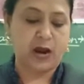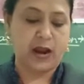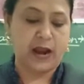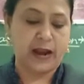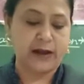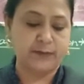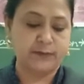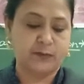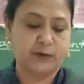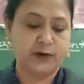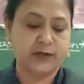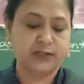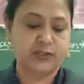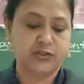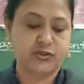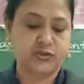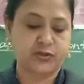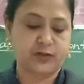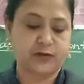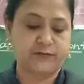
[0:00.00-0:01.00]
and
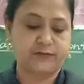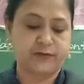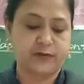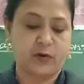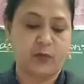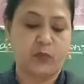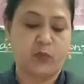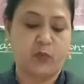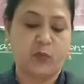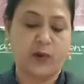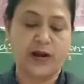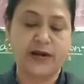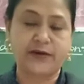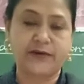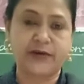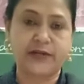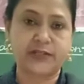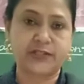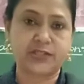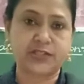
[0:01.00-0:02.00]
moisture from one
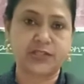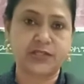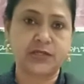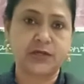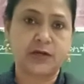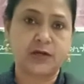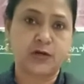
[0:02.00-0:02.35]
region